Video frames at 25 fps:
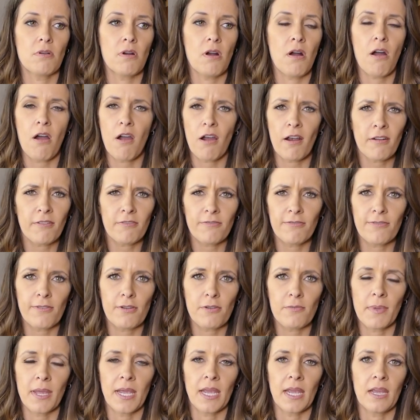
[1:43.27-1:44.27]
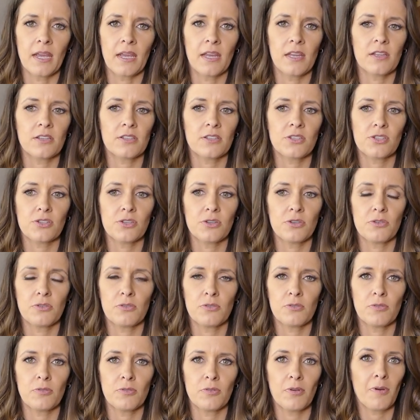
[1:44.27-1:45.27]
hard for me
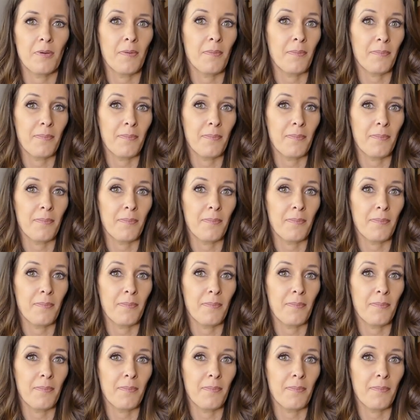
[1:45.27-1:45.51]
to,